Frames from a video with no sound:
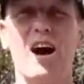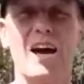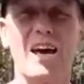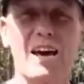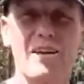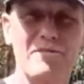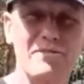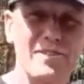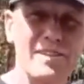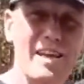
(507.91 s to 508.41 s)
I
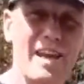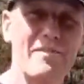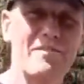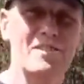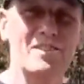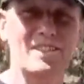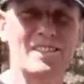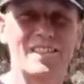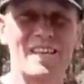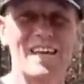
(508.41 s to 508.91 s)
have
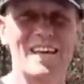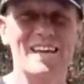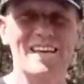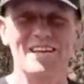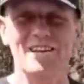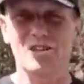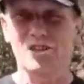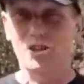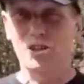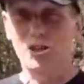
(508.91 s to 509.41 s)
never seen,
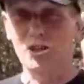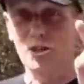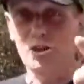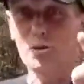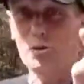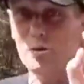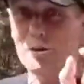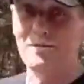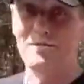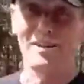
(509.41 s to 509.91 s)
and
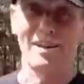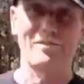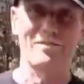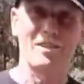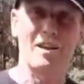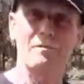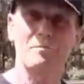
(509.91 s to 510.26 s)
you have never,